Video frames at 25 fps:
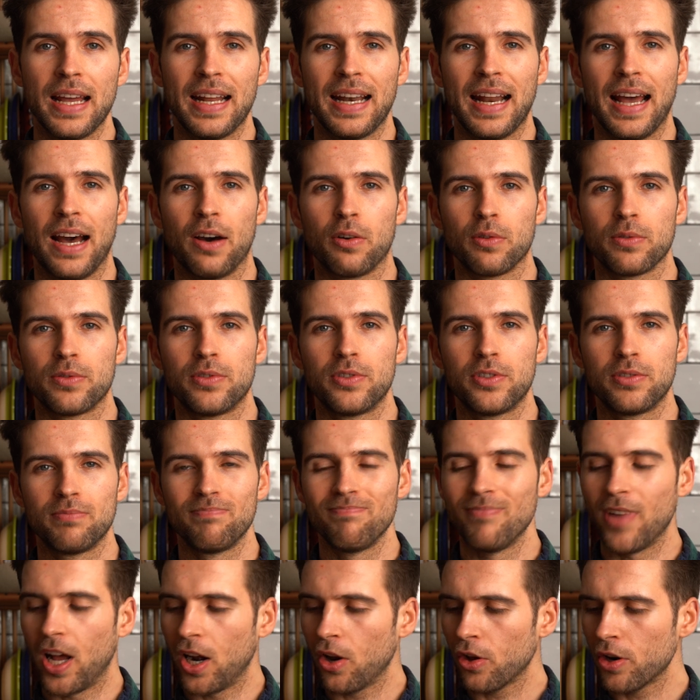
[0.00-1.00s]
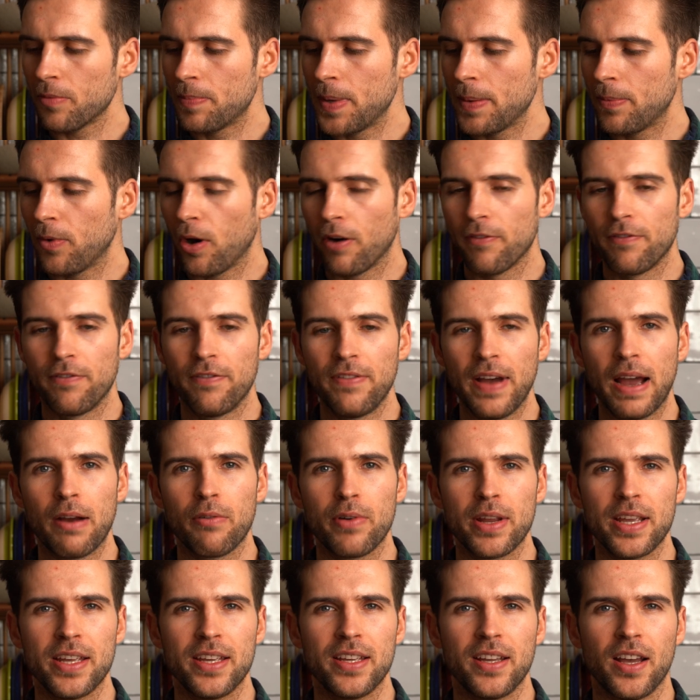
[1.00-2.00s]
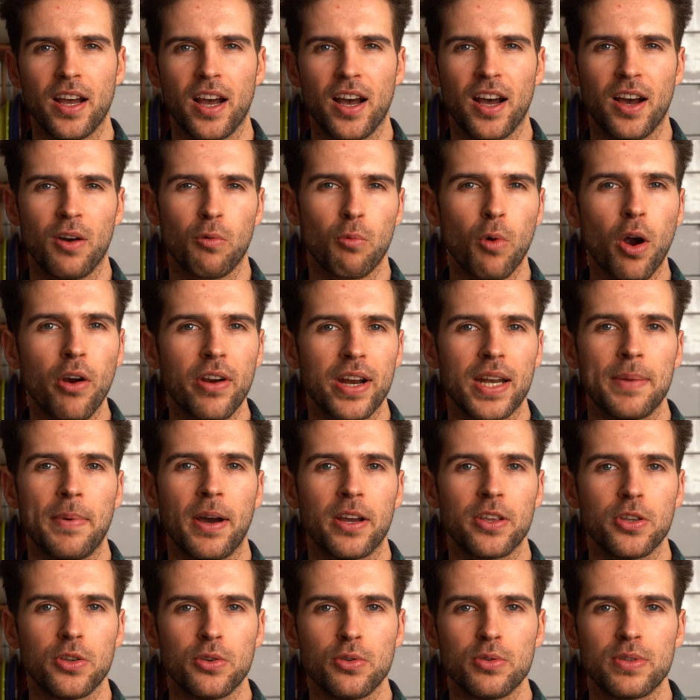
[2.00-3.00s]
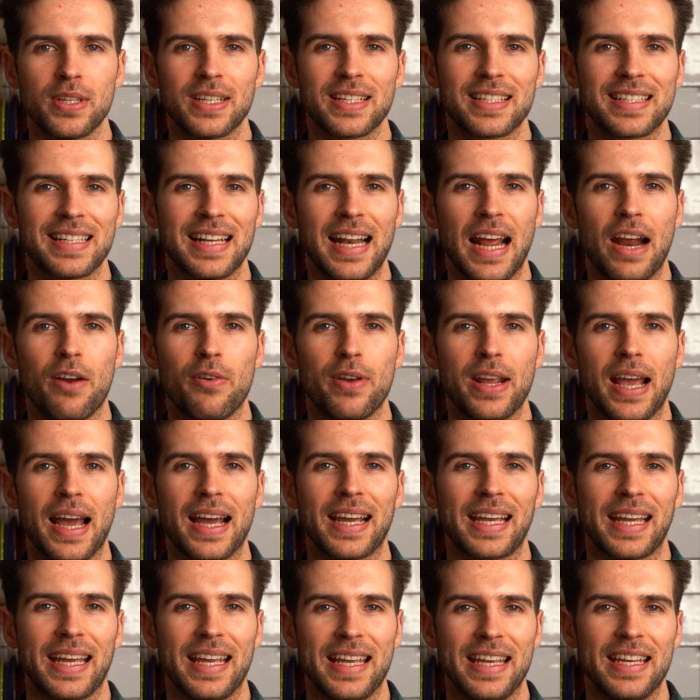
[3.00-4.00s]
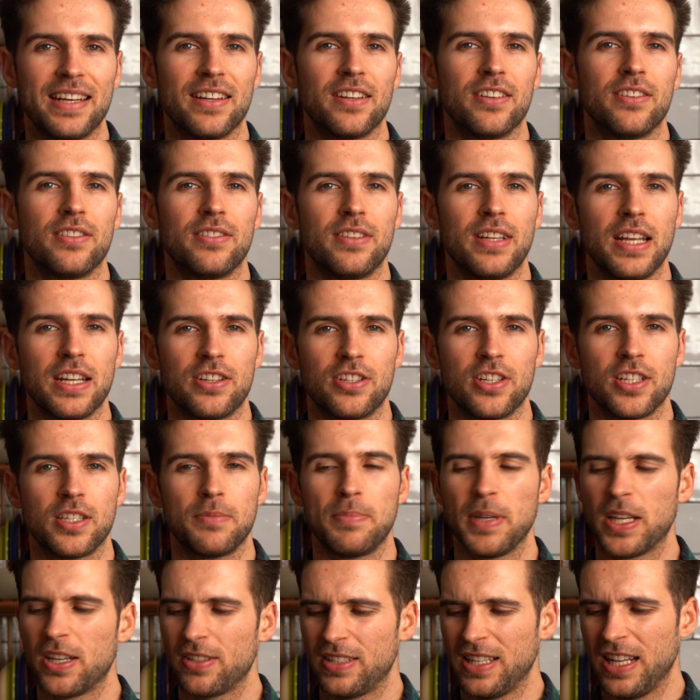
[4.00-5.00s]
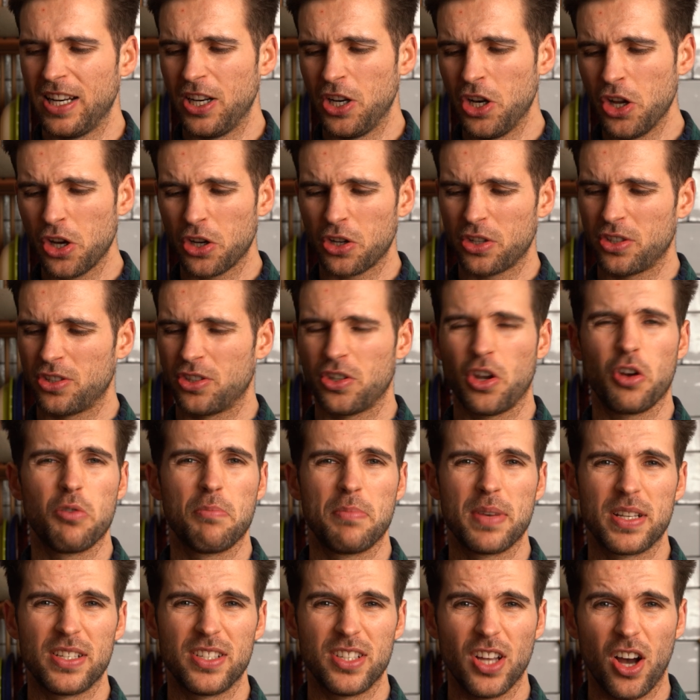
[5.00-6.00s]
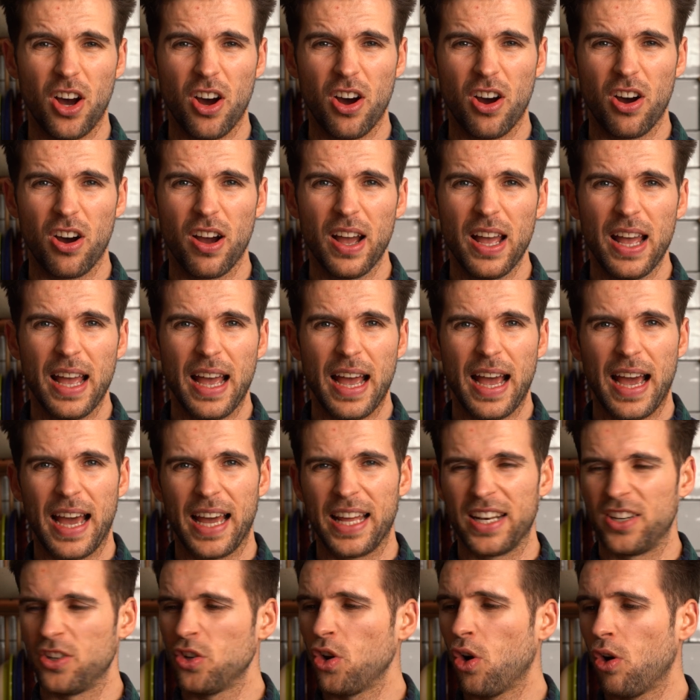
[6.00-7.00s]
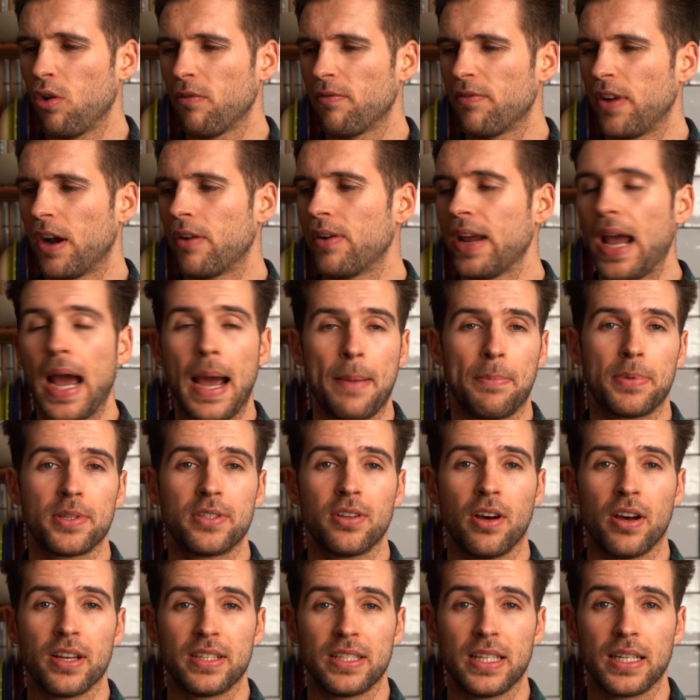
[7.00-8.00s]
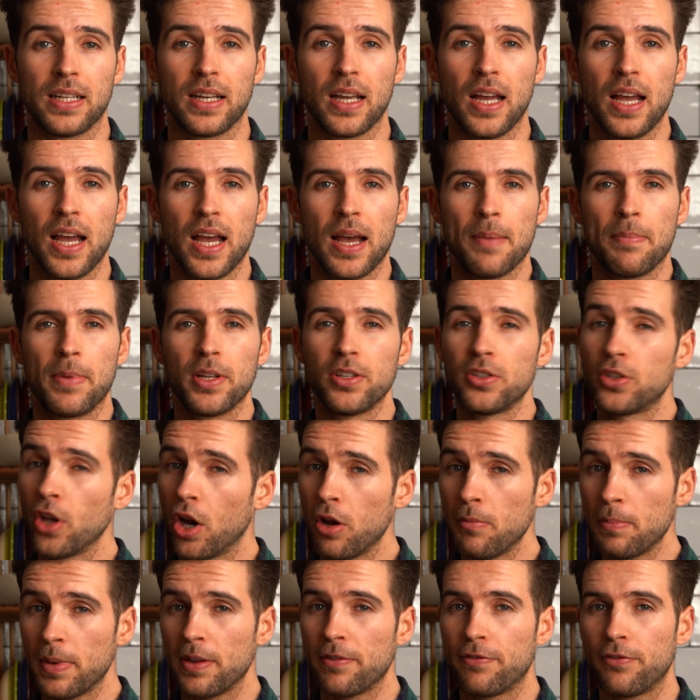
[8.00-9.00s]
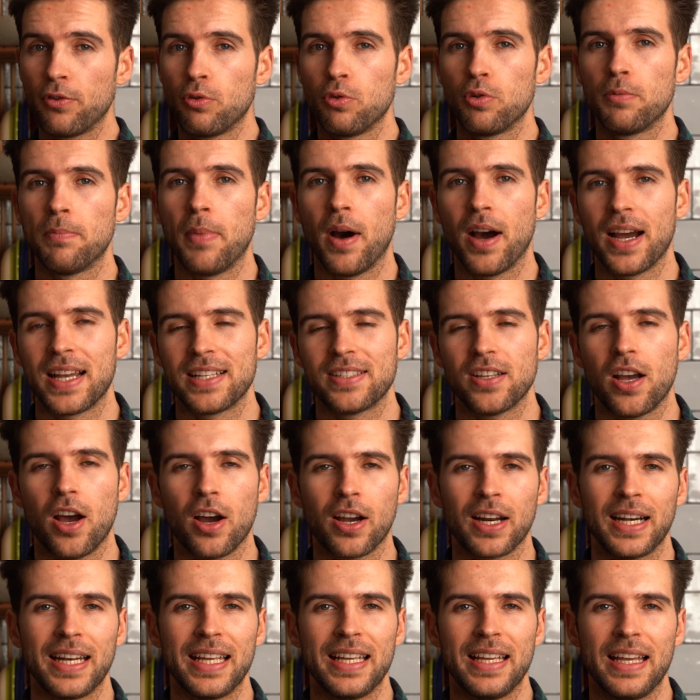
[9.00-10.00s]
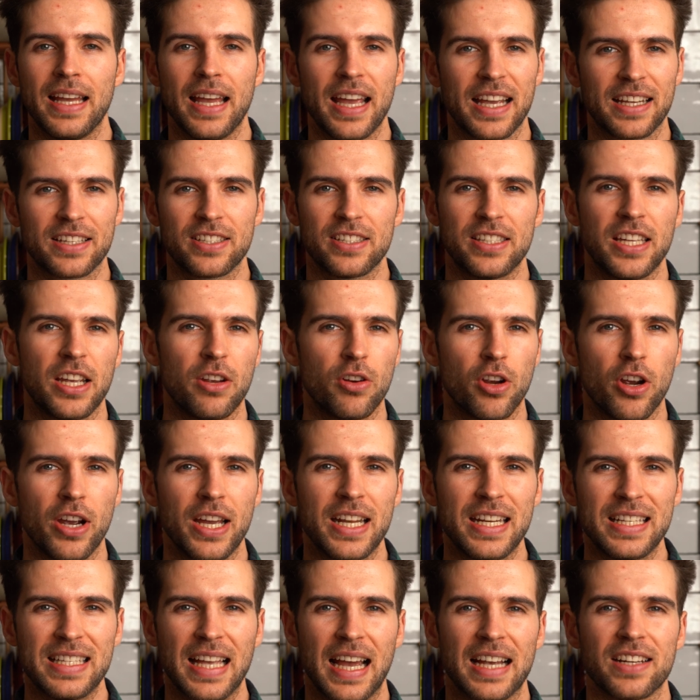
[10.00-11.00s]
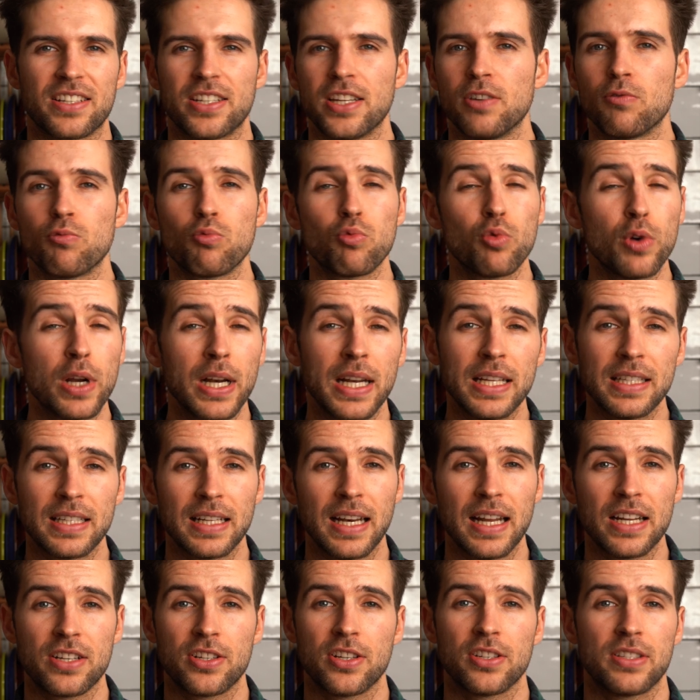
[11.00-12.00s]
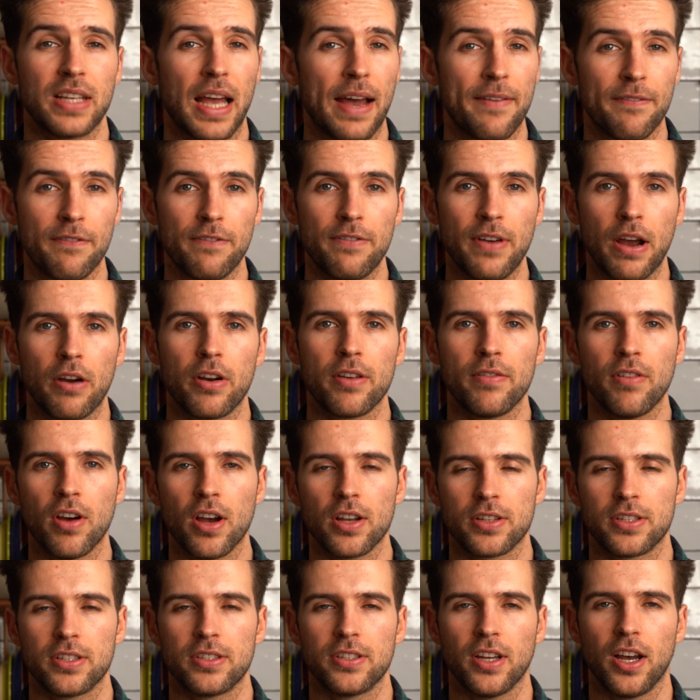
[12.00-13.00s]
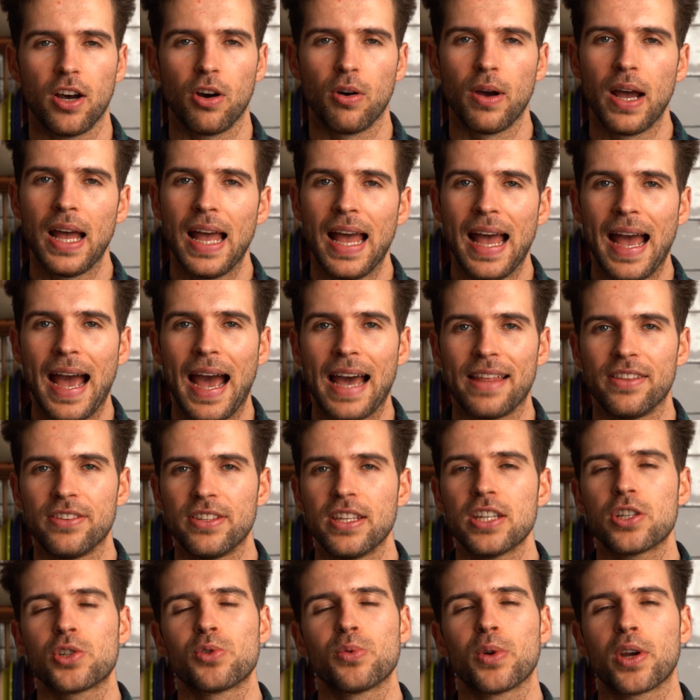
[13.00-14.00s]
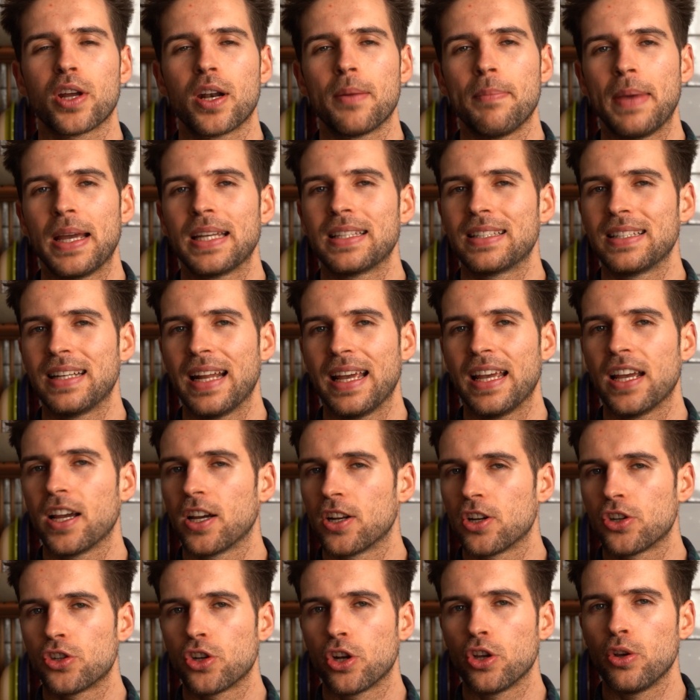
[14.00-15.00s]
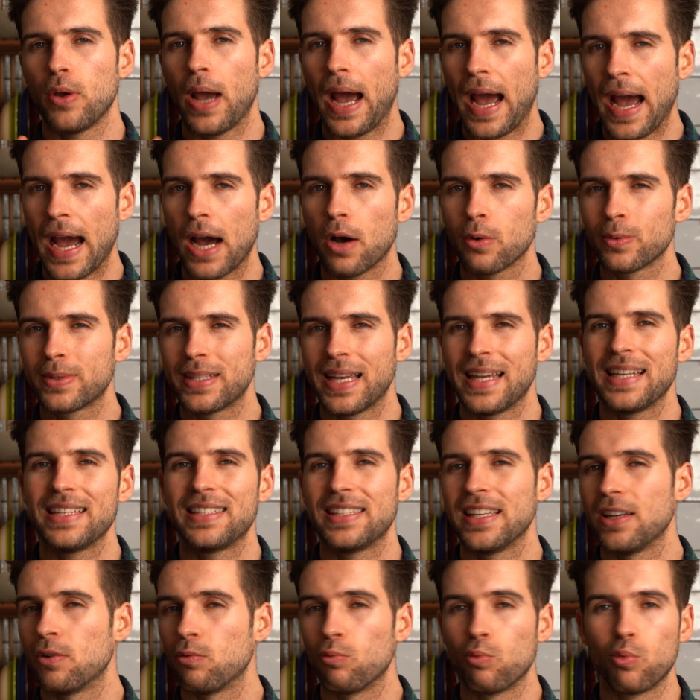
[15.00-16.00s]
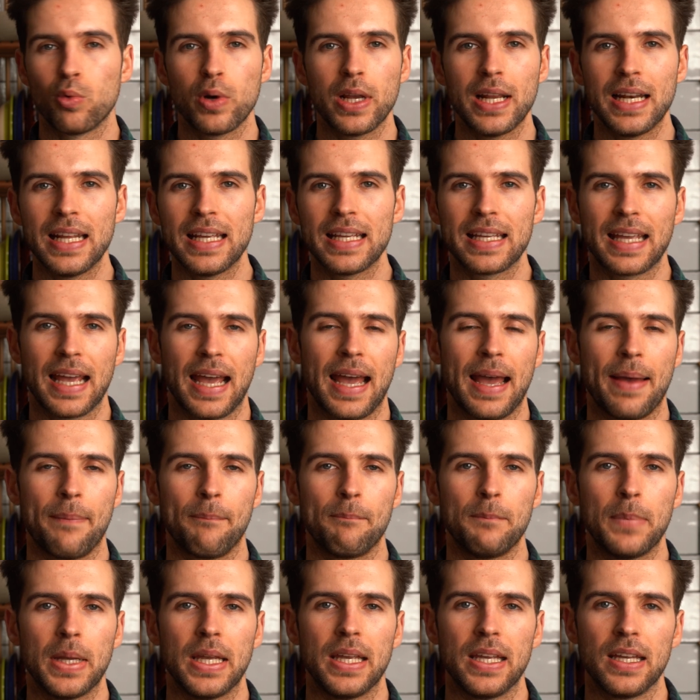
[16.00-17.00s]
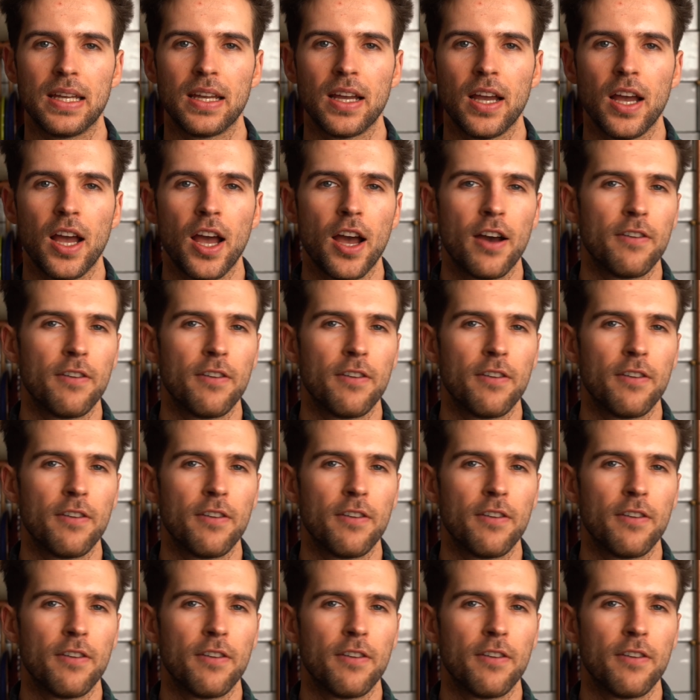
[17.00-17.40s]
Now, a lot of people are very worried about using celeriac in dishes because it looks so bizarre and not very appetizing. But don't be fooled by its ugly exterior. It is actually really delicious and very versatile. And the dish we're going to make today, I'm going to show you how tasty it really can be.